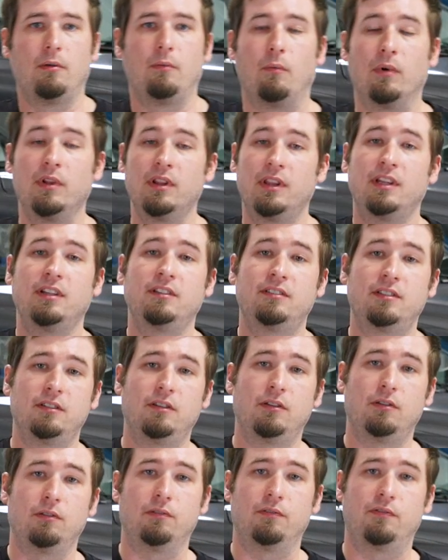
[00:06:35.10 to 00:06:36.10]
One thing to
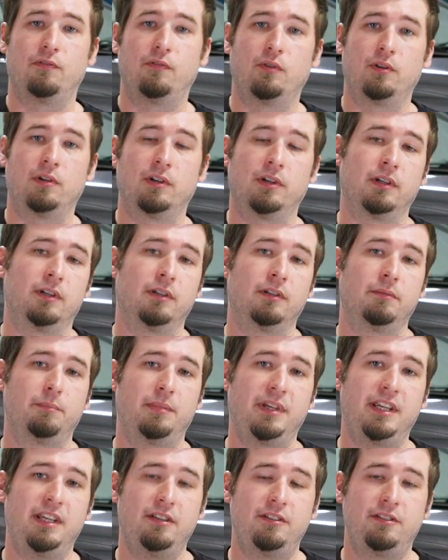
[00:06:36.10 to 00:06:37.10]
note for
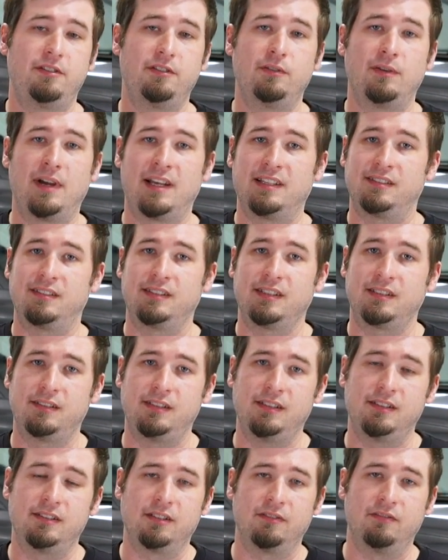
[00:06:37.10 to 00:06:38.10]
P2
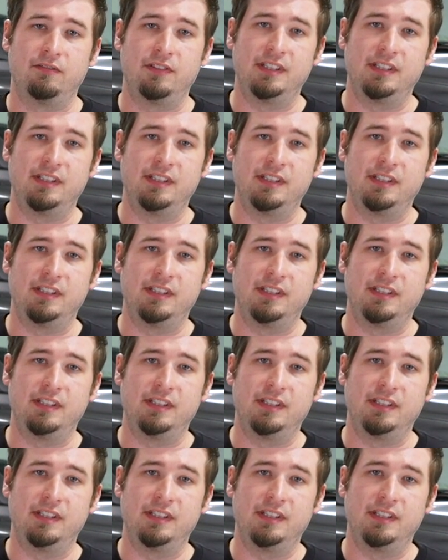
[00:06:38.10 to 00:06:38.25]
S60s and